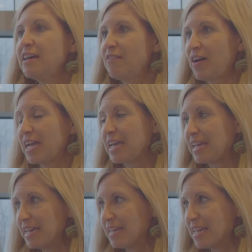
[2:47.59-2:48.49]
if I
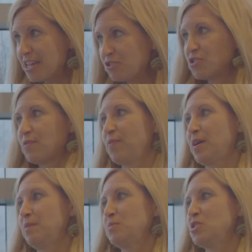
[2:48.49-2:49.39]
can get each of
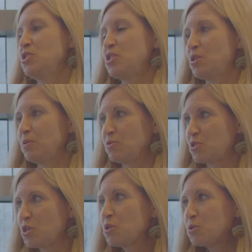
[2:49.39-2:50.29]
them to do
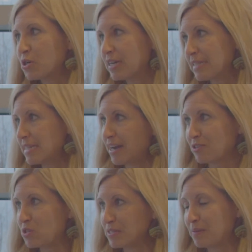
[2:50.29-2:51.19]
two
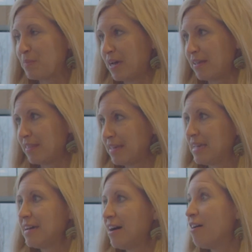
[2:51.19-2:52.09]
transactions a month,
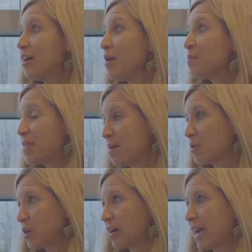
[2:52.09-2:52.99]
I'll help
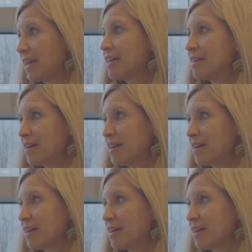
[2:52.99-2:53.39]
them create a